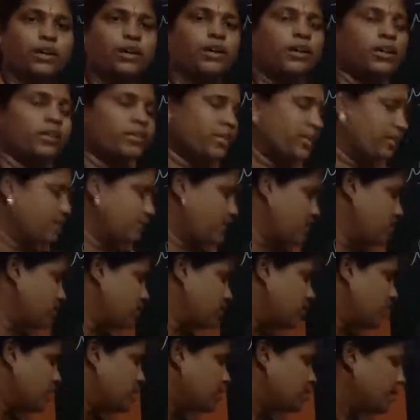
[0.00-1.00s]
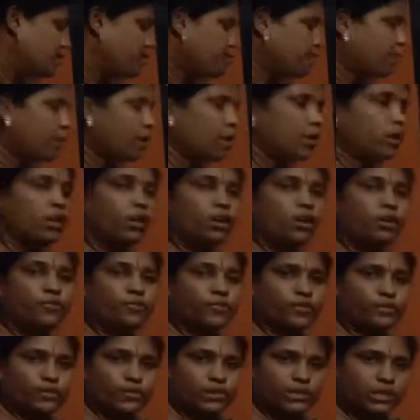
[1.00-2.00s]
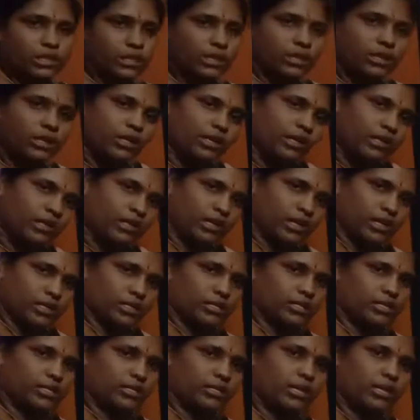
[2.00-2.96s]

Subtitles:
This is simple future tense.